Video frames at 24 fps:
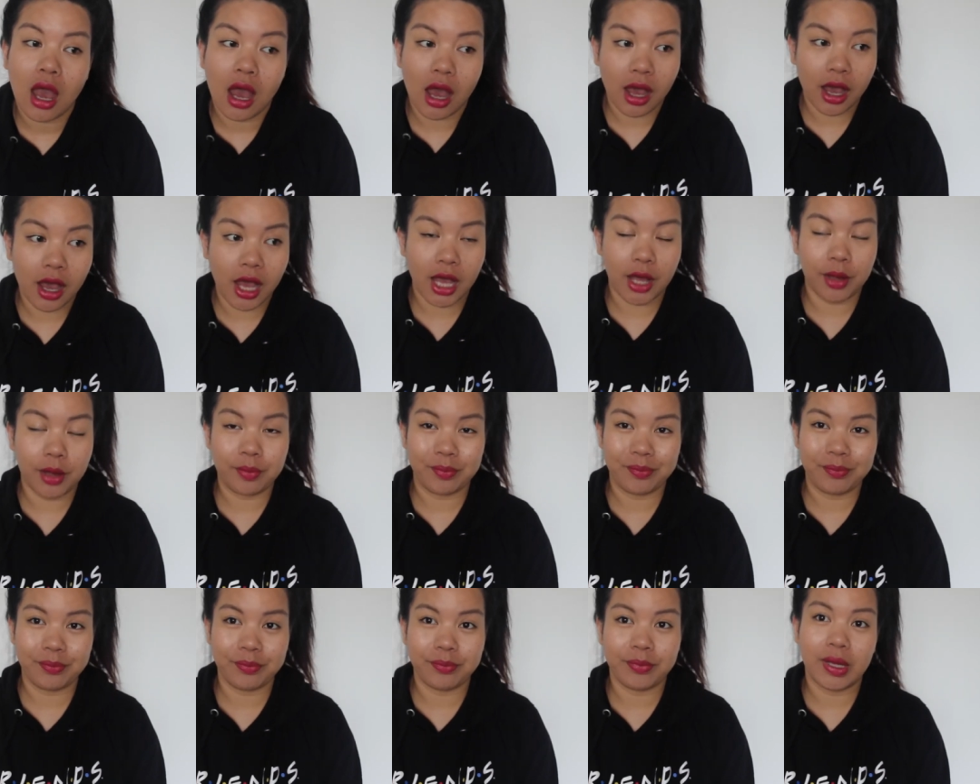
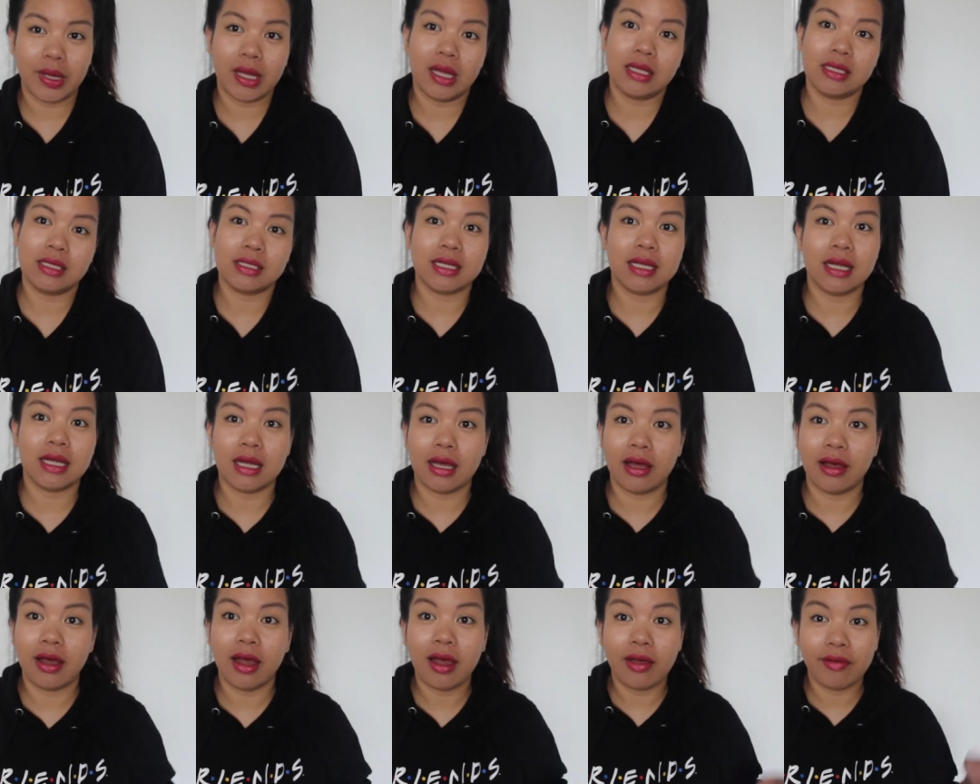Um, but
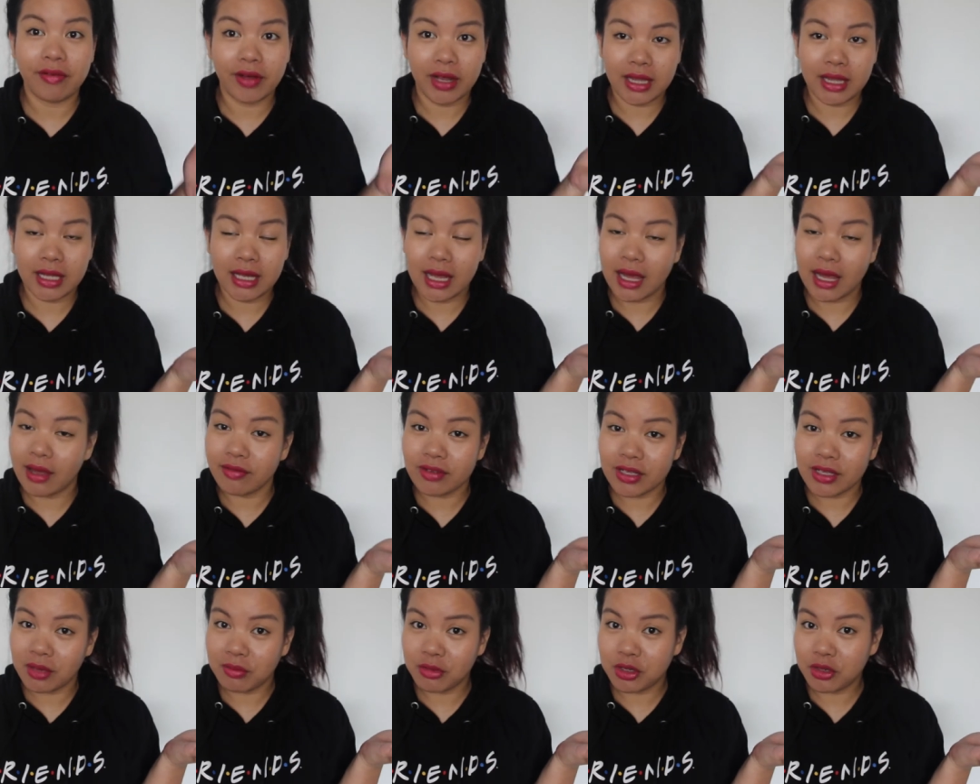I finally
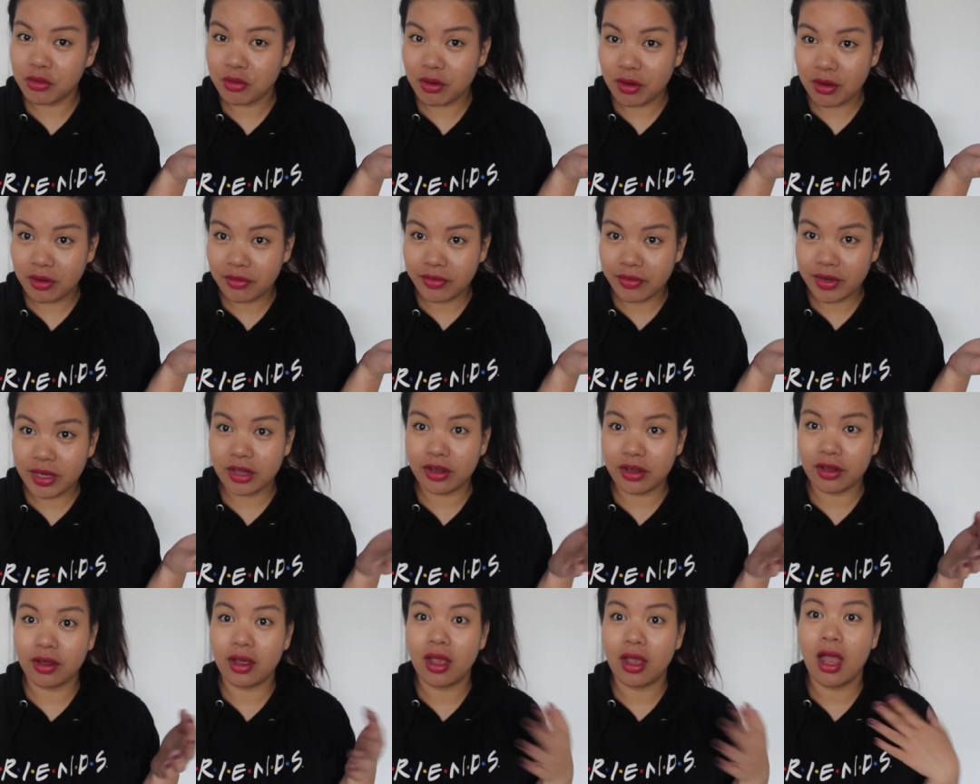have time to do a whole
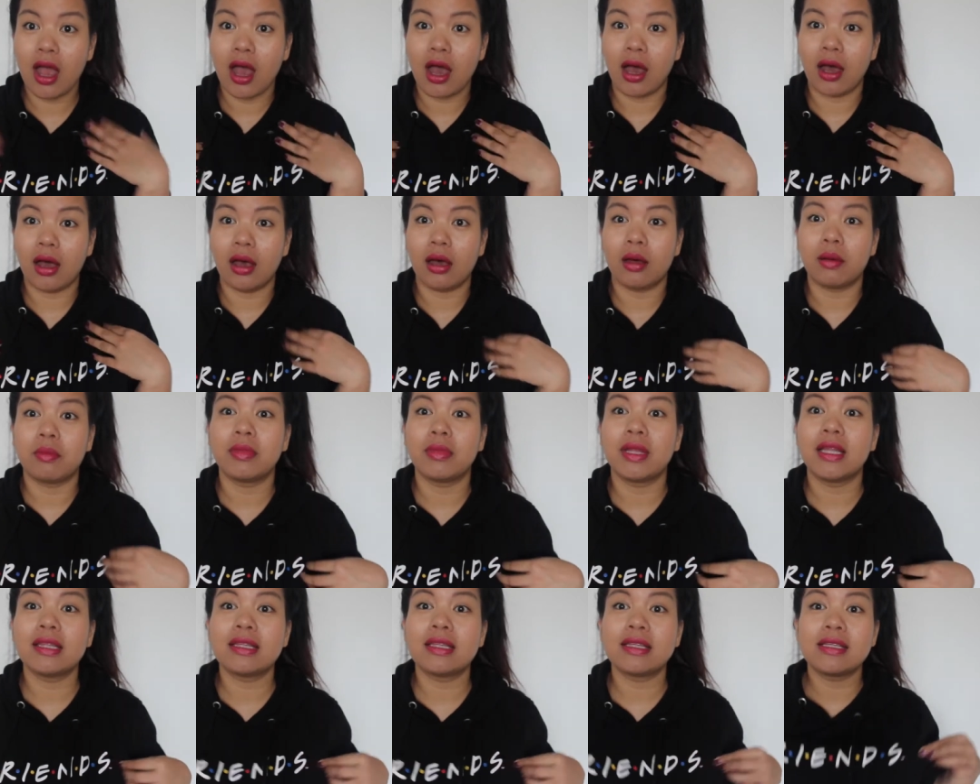video. Um,
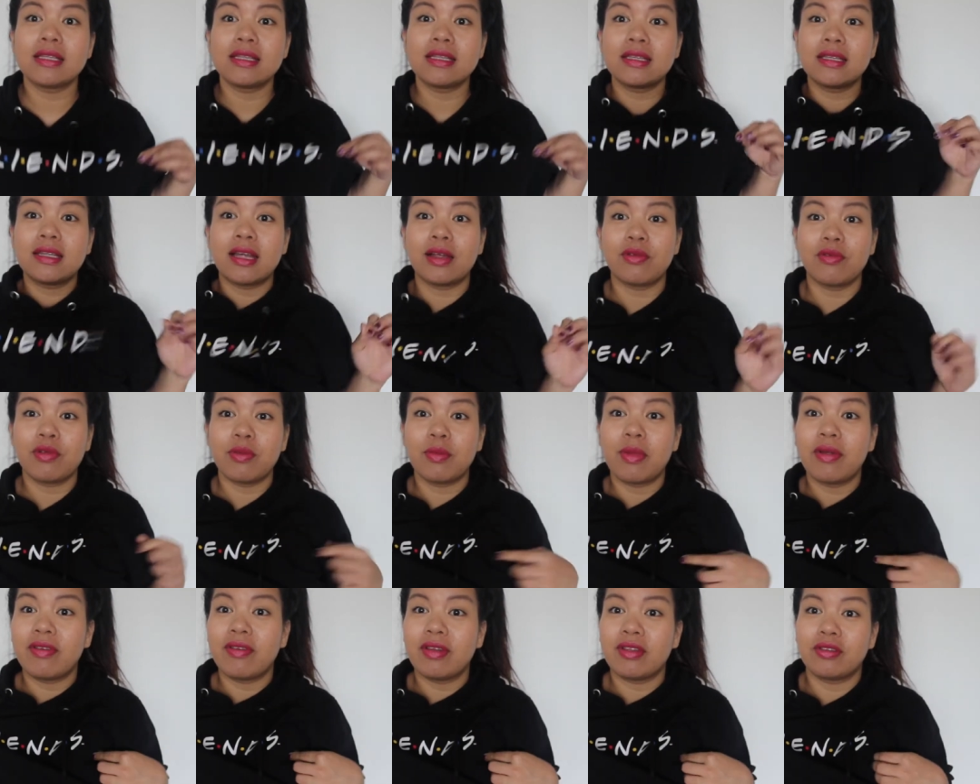let's just start with
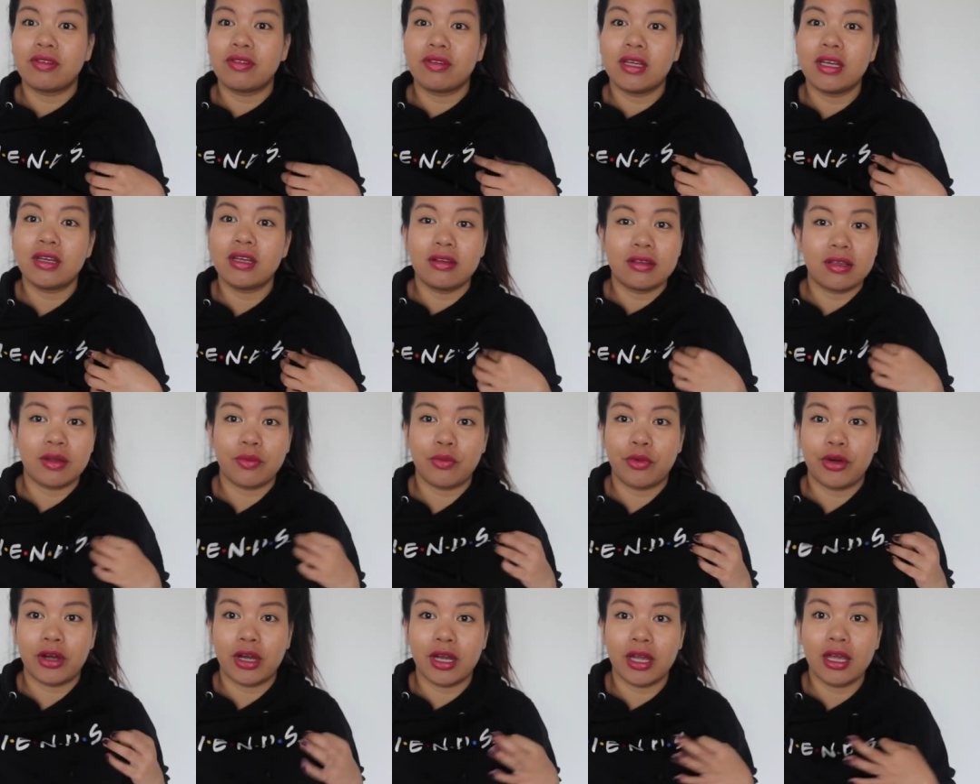my friend's hoodie because
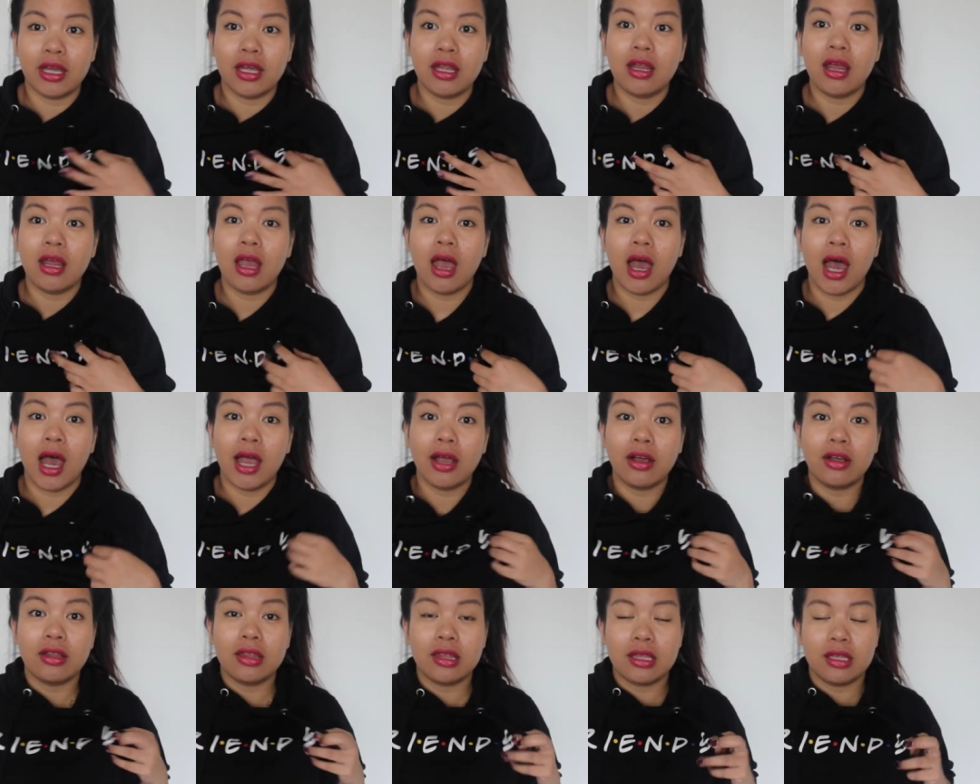I'm wearing it. I
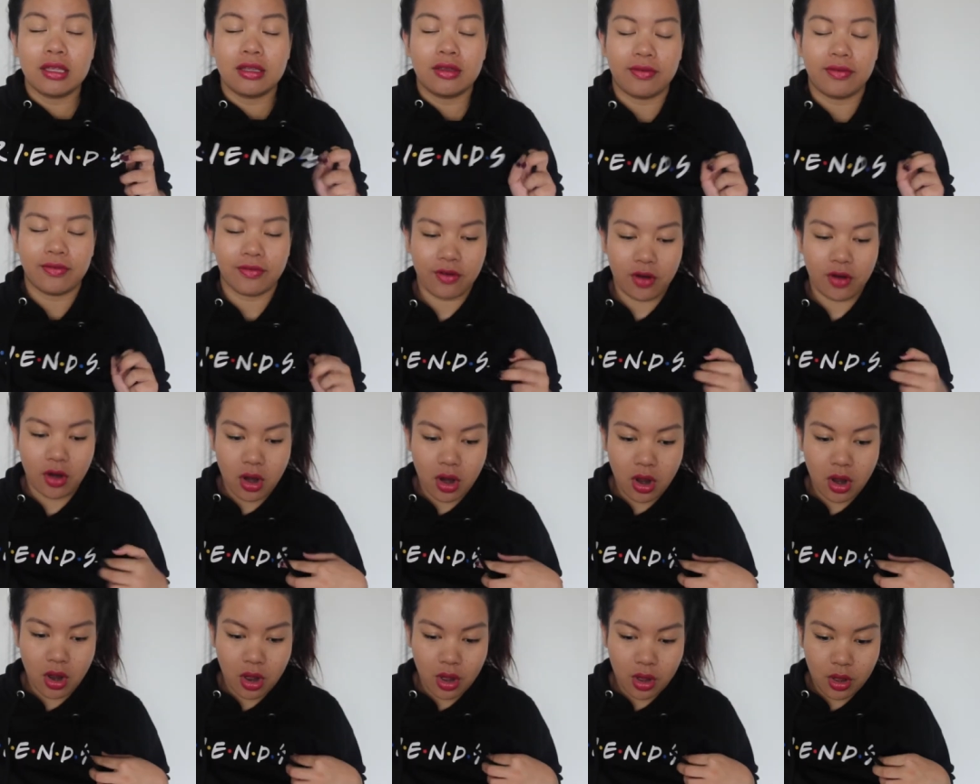got this
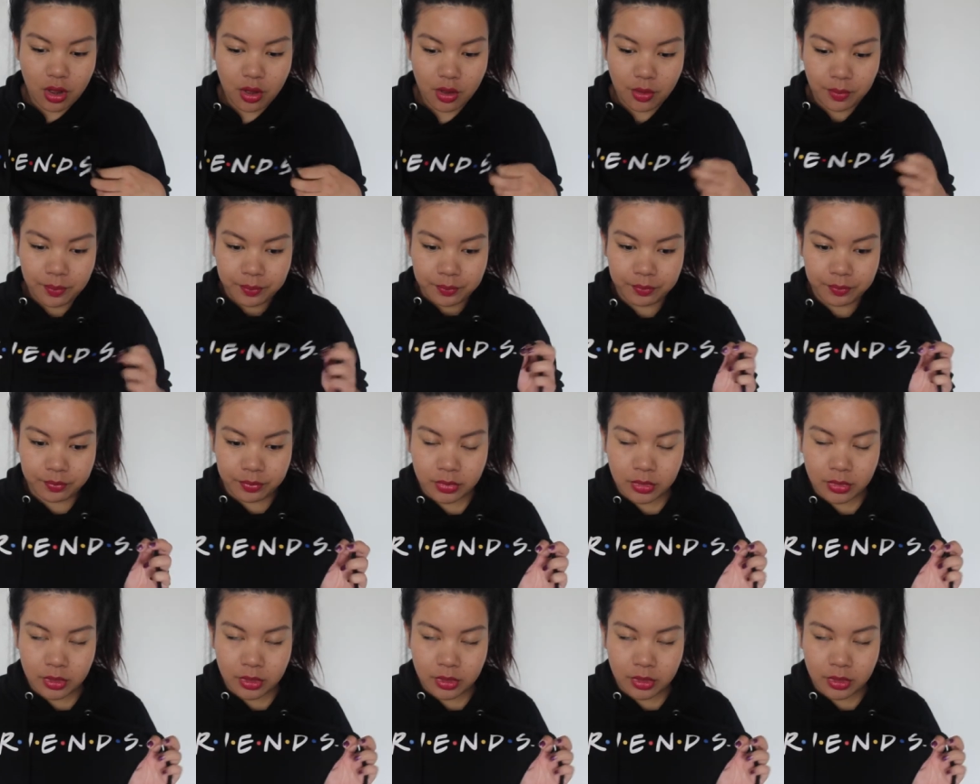from